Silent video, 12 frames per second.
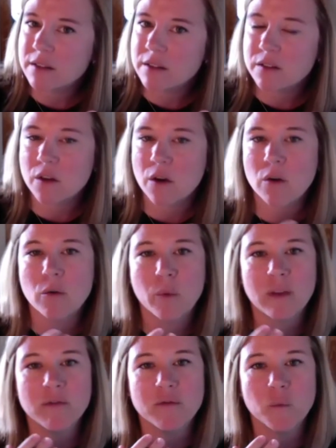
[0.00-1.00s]
So
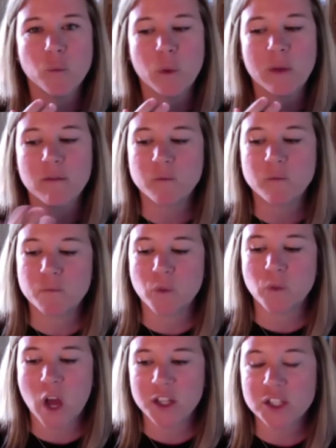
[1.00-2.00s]
we've, we've
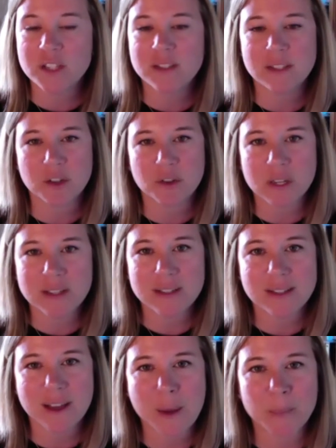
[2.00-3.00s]
launched a
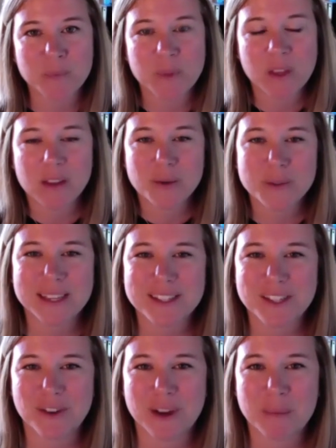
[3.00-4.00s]
series um, using
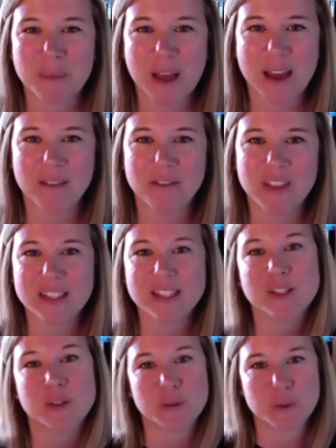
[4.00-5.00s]
Instagram Live this
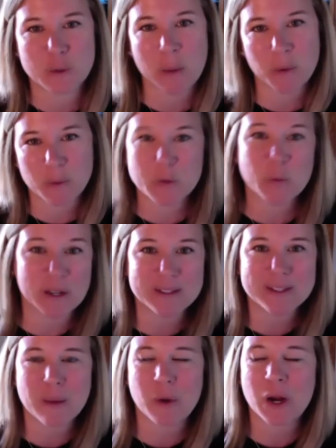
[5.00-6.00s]
summer, spring and
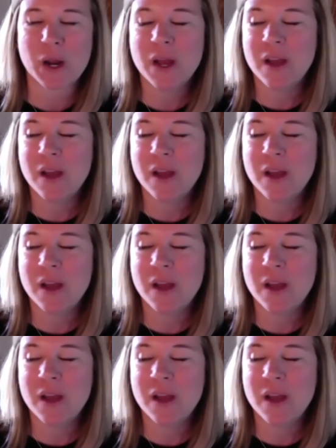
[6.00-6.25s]
summer,